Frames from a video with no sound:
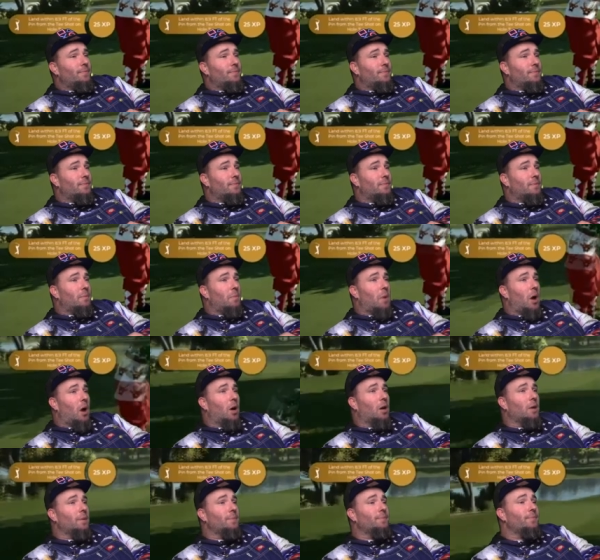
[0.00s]
last.
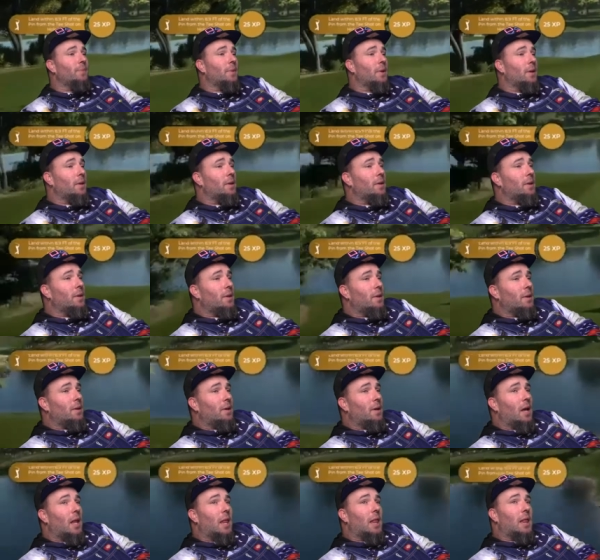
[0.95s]
par. Let's see if they can
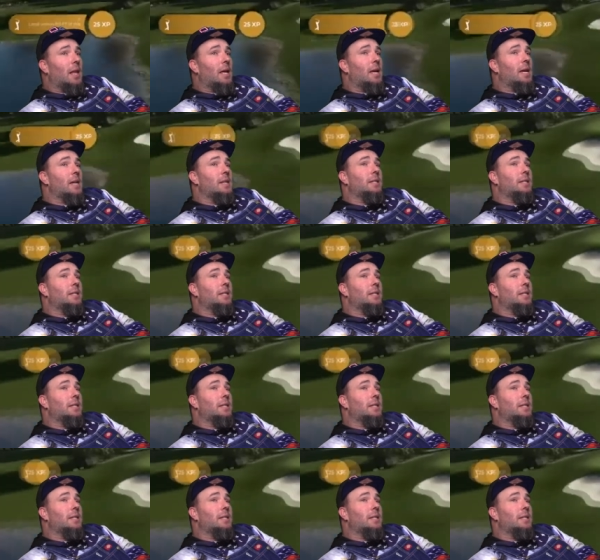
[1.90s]
deliver another Let one.